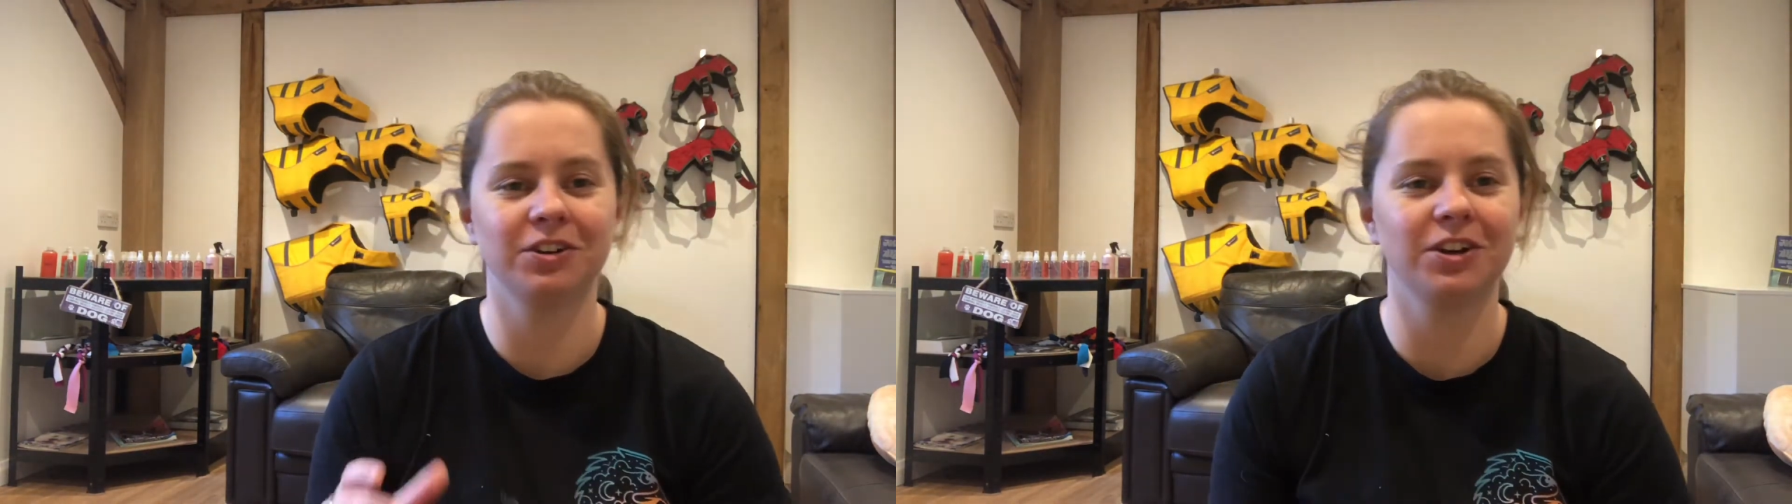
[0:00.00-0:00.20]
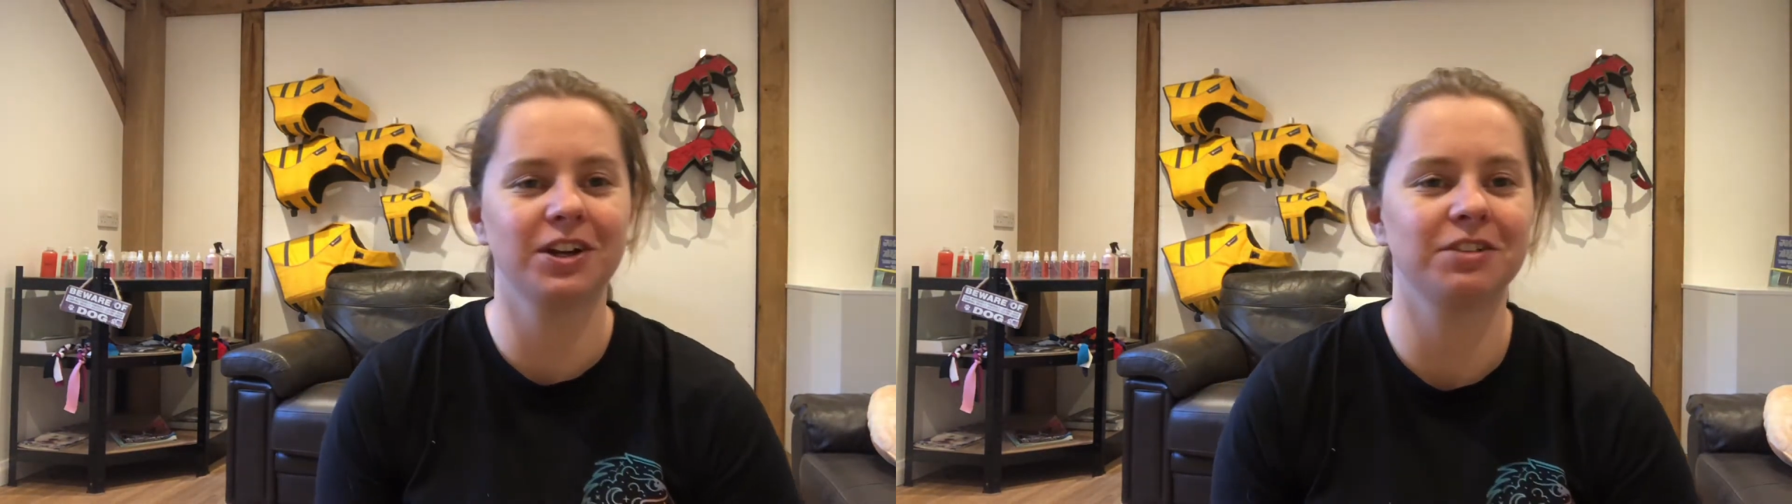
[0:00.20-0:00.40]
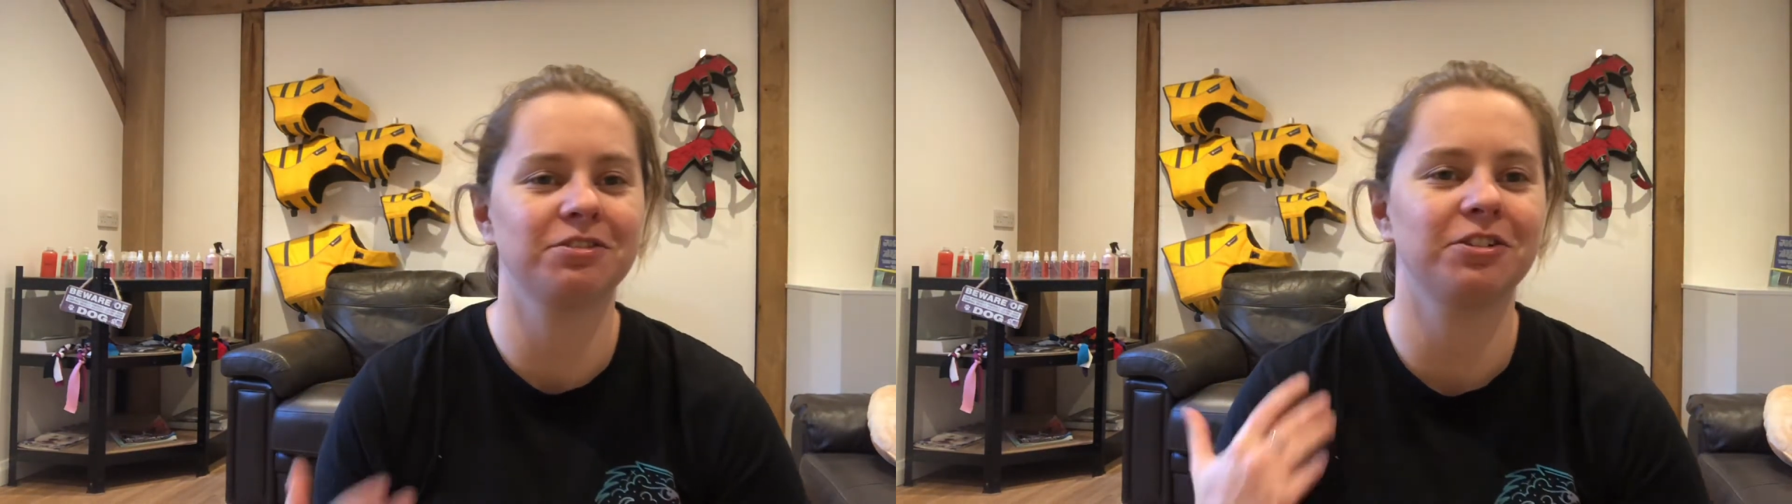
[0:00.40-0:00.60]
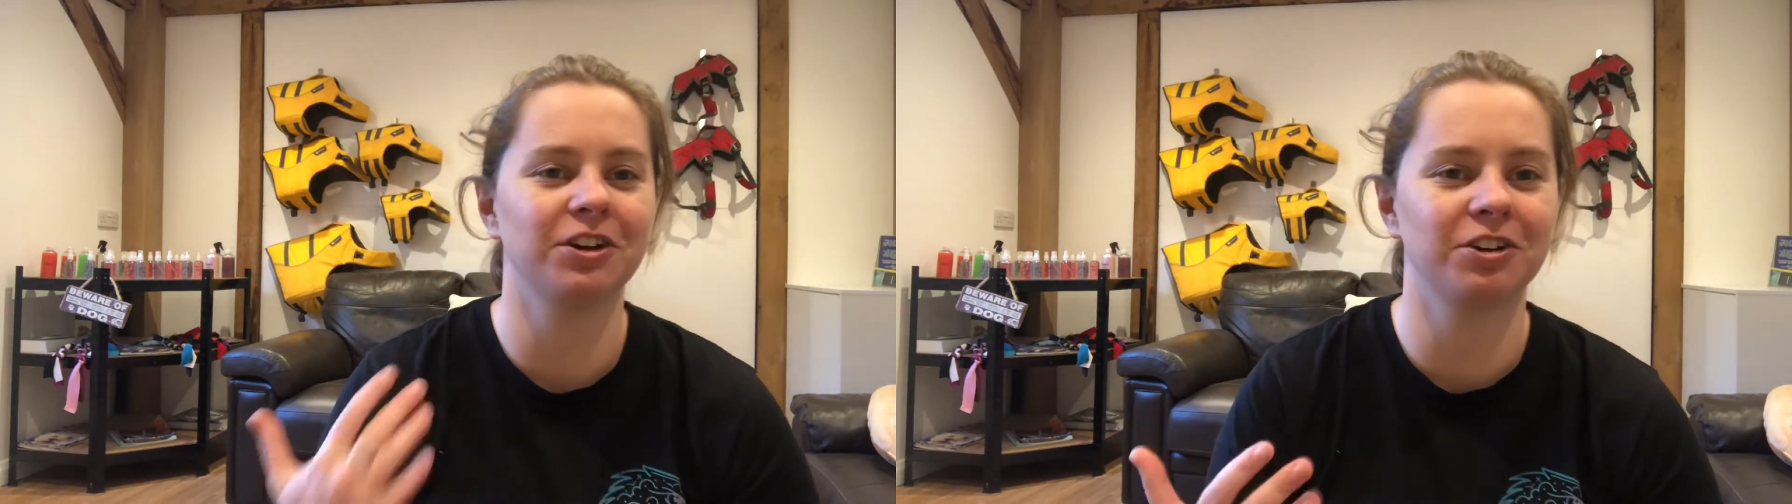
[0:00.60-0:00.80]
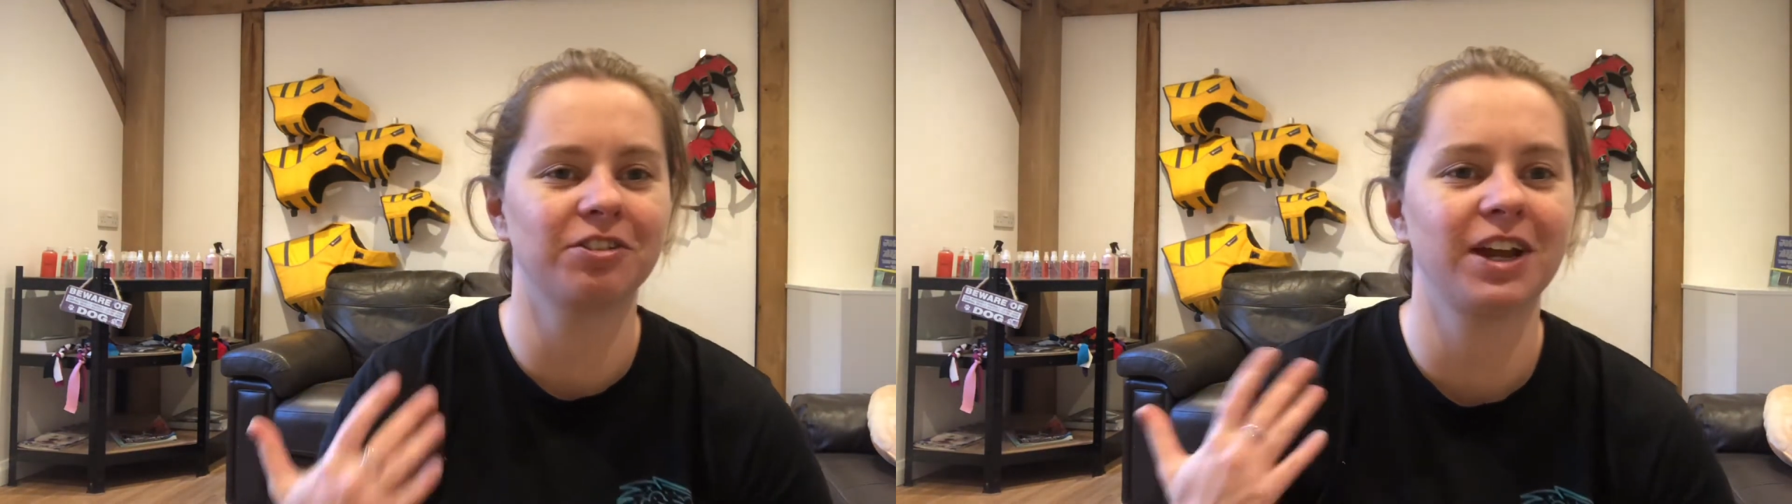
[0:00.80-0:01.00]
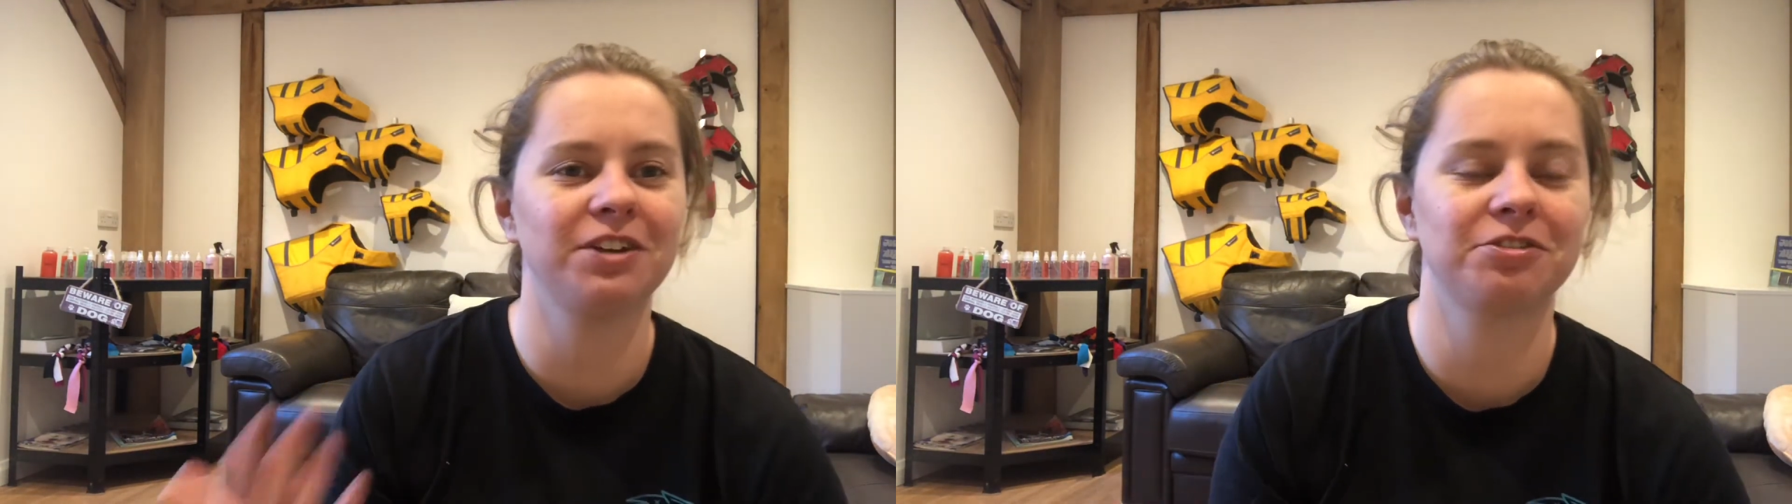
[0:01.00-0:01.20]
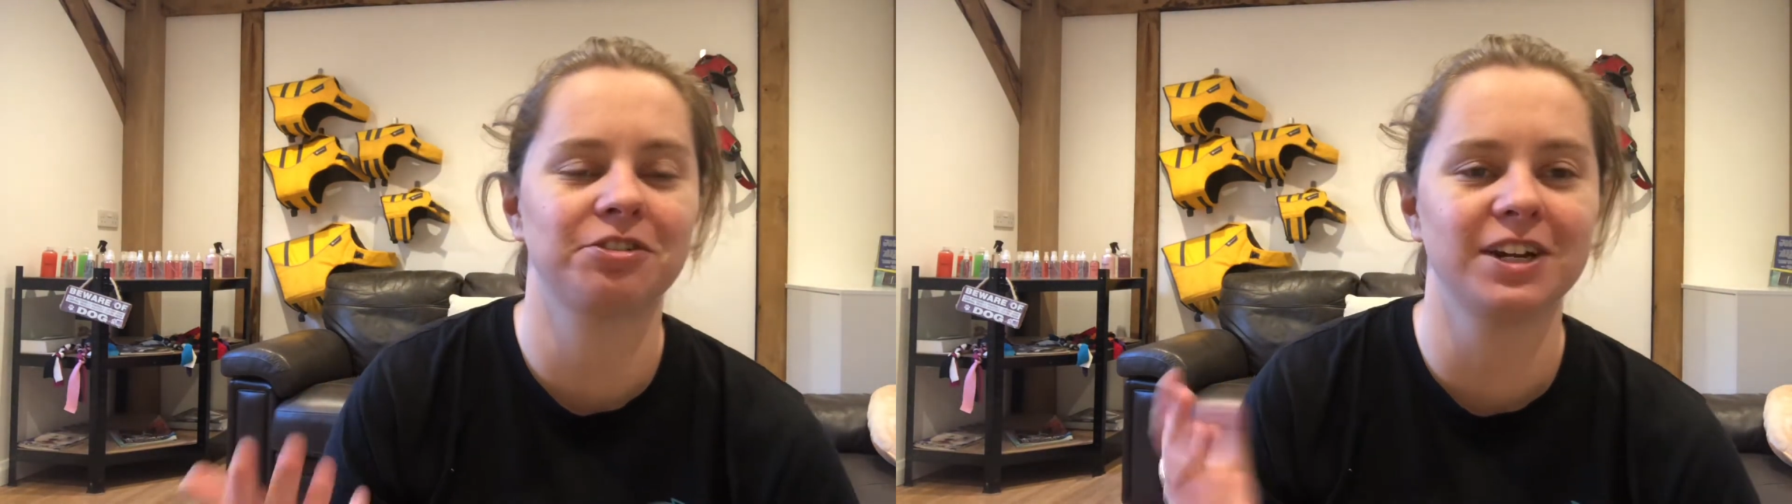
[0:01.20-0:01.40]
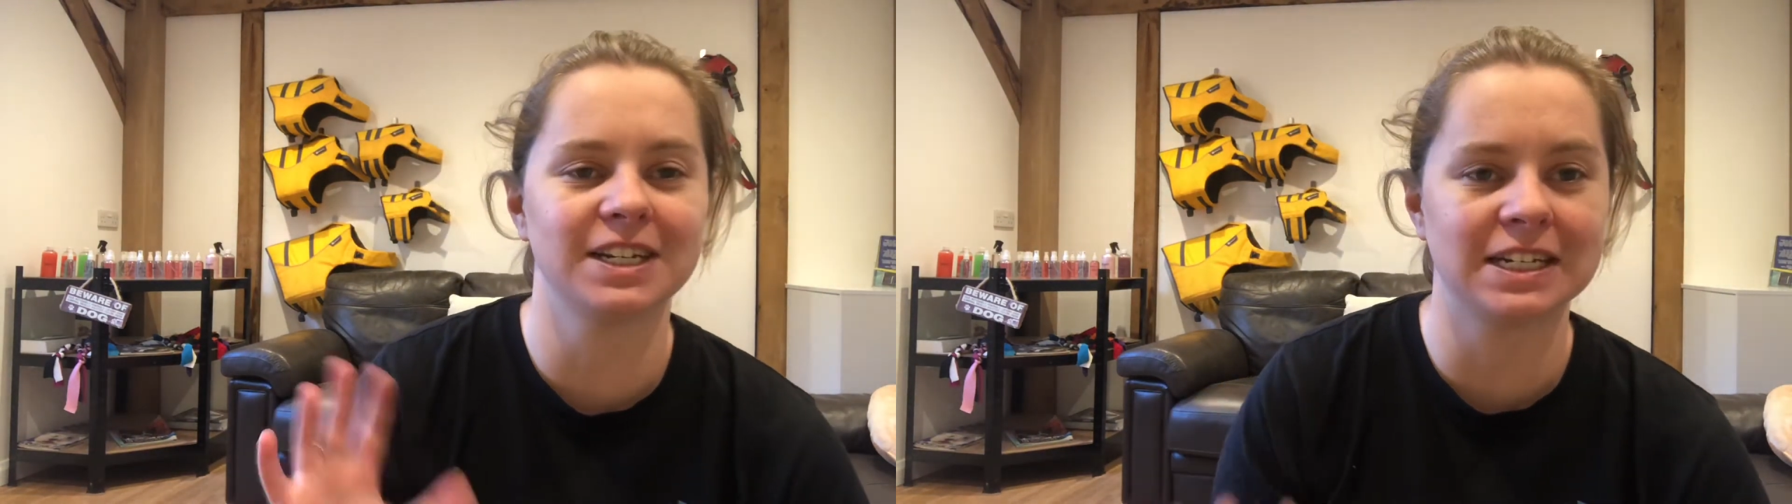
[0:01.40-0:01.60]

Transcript: looking for a grain-free